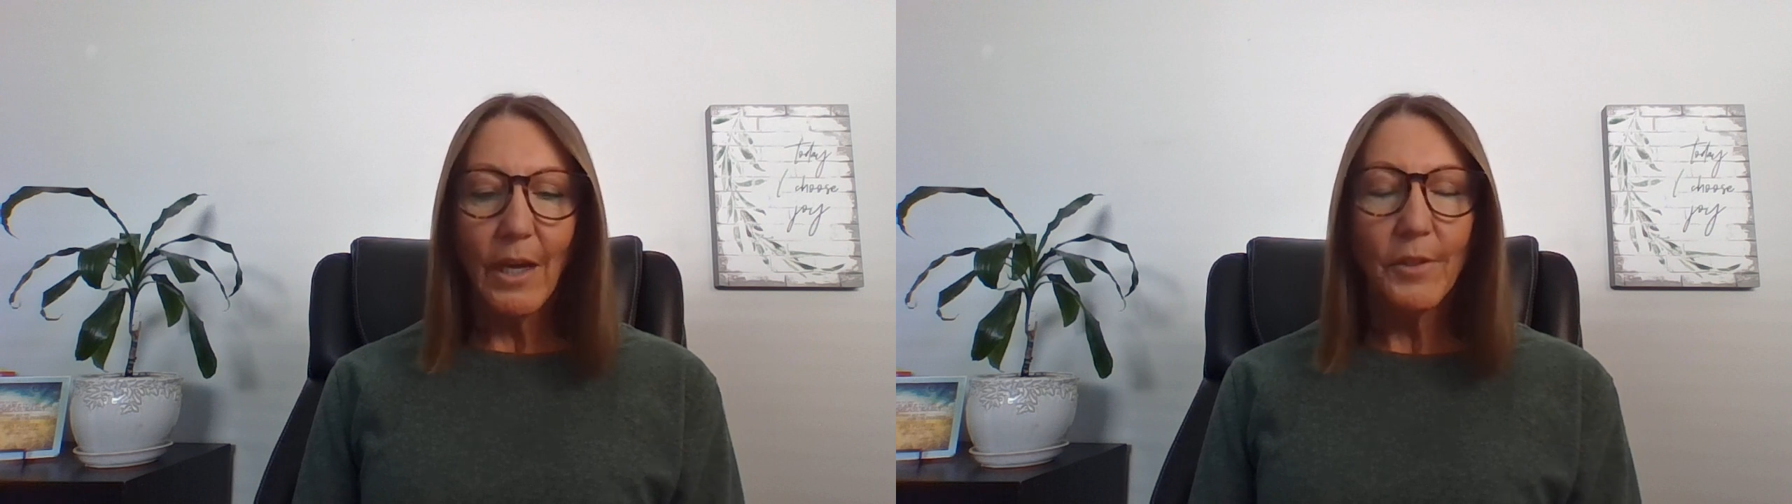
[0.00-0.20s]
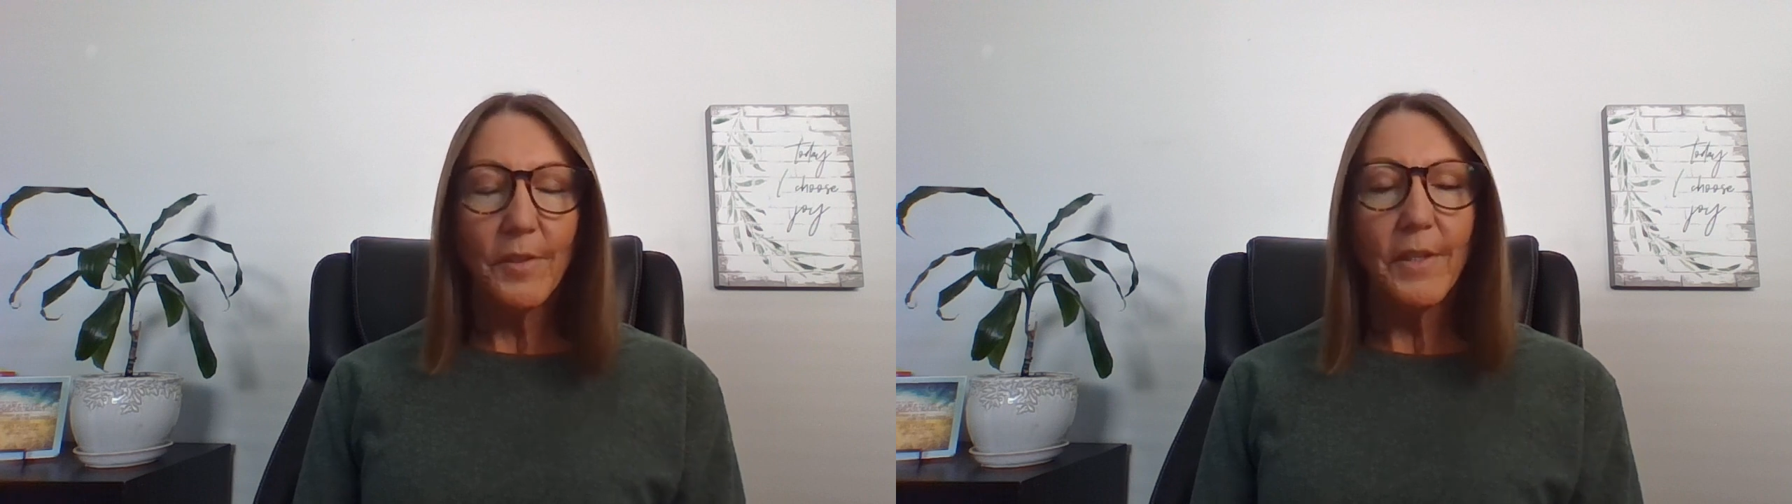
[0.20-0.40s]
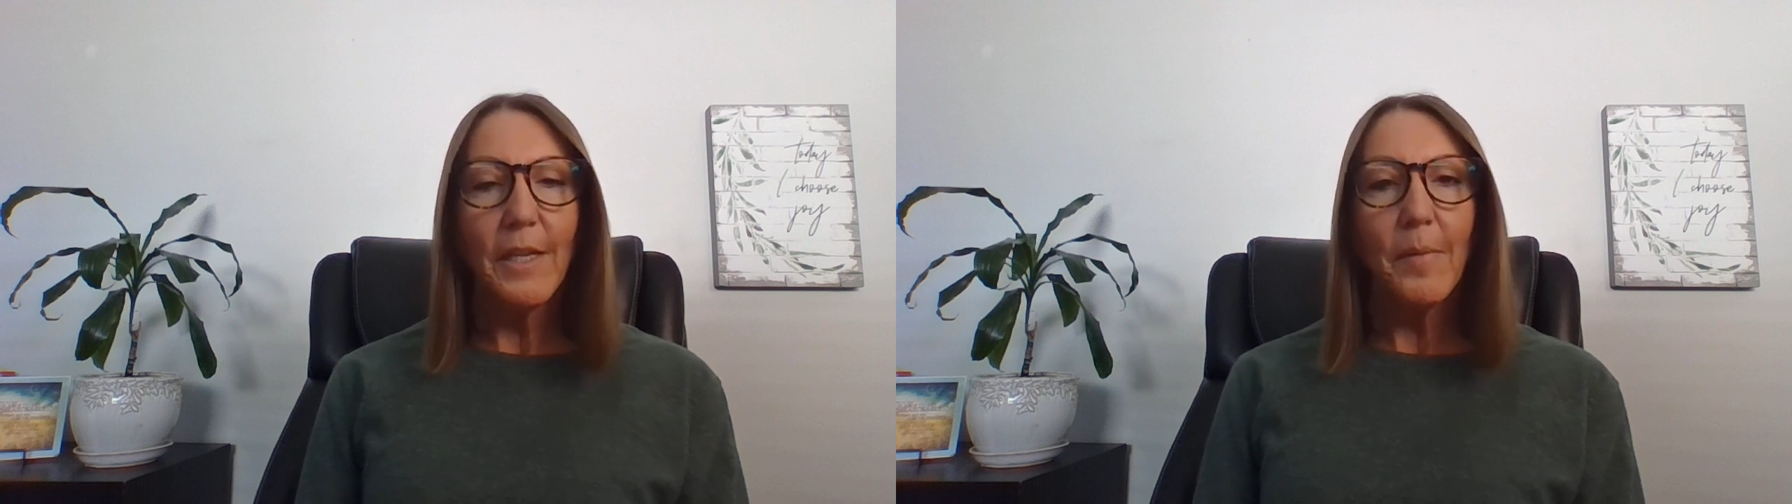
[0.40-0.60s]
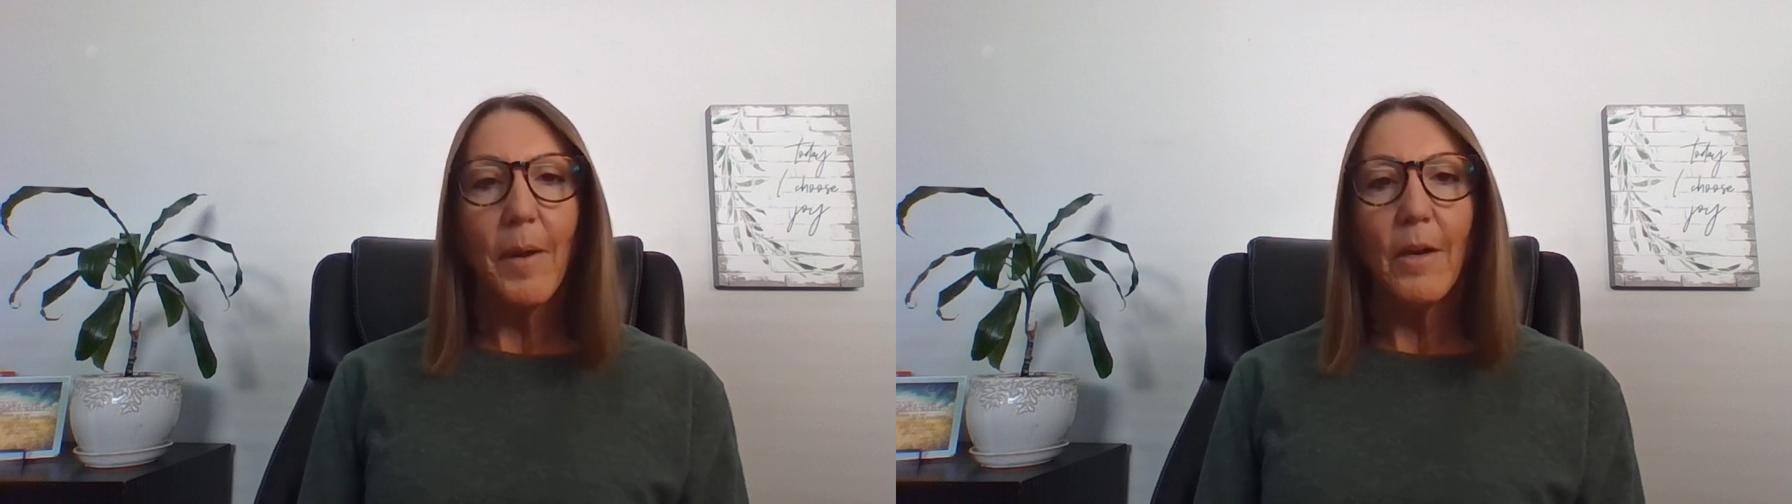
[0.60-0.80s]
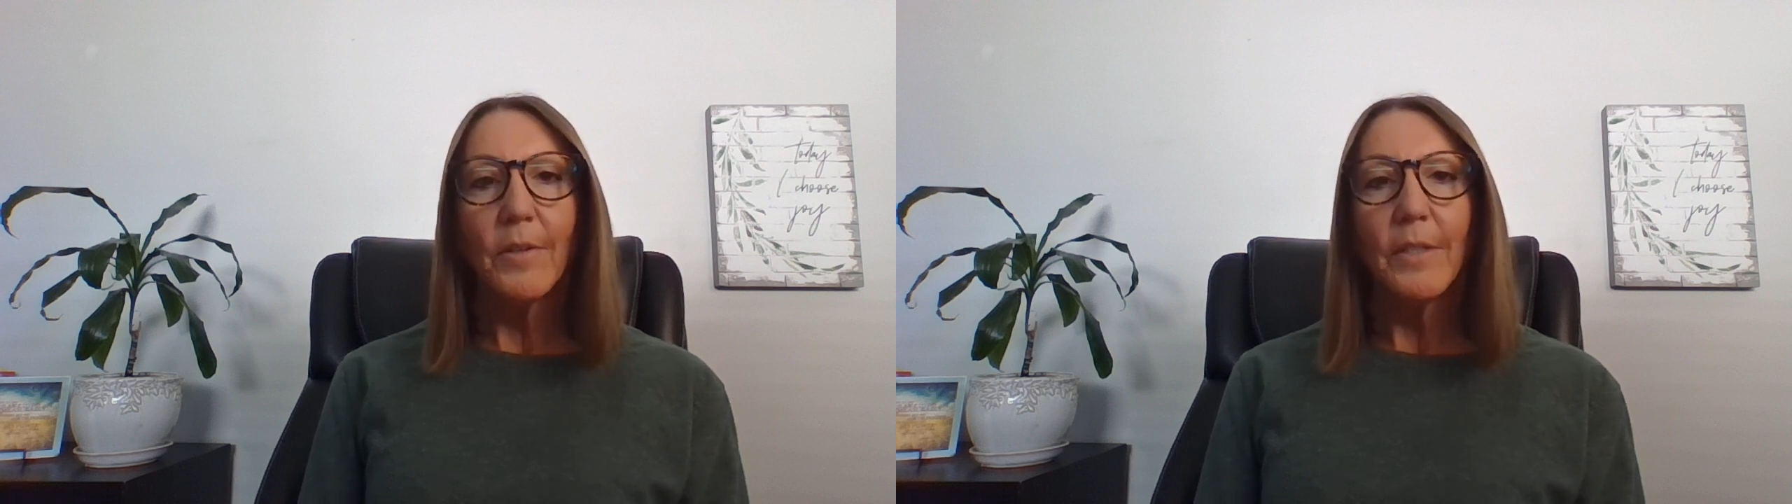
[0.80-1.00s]
also think
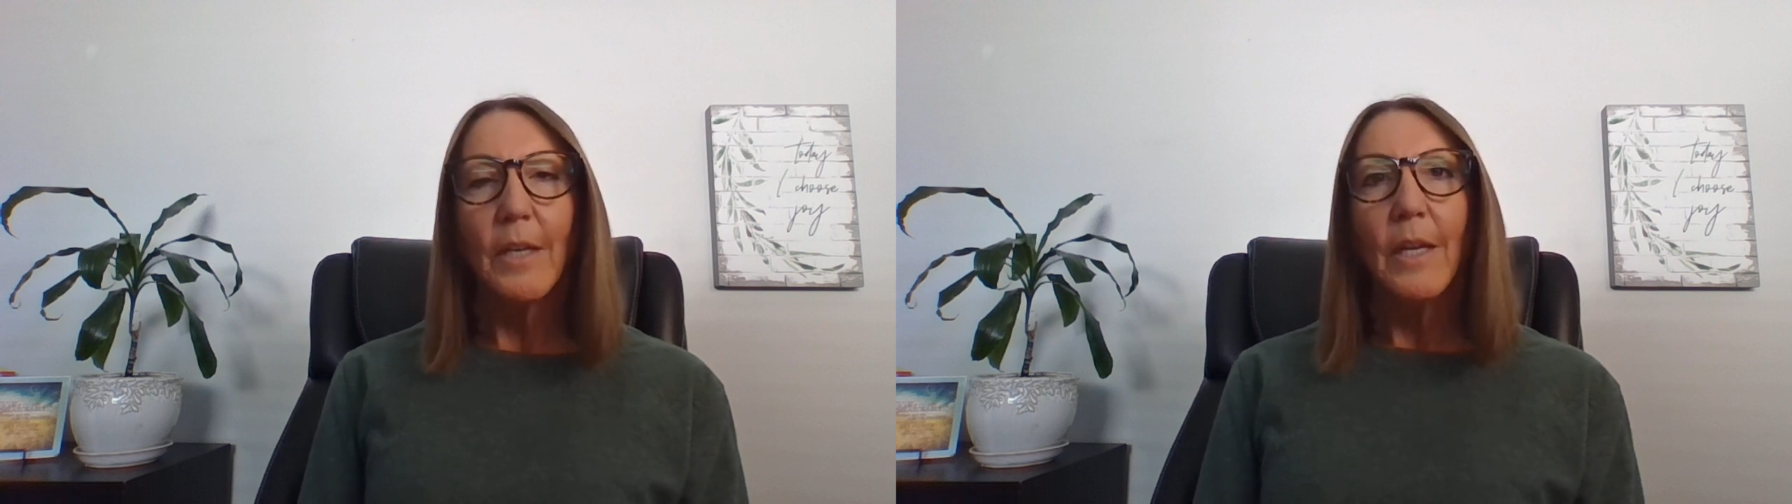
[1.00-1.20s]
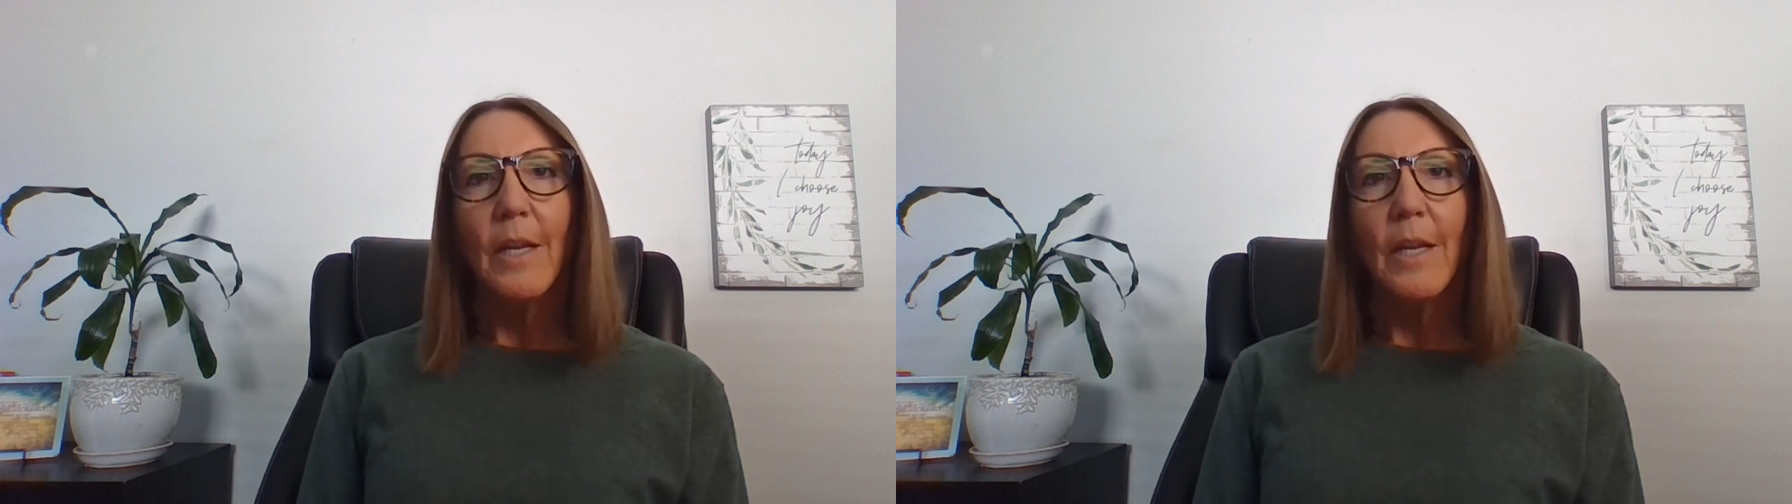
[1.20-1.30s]
about,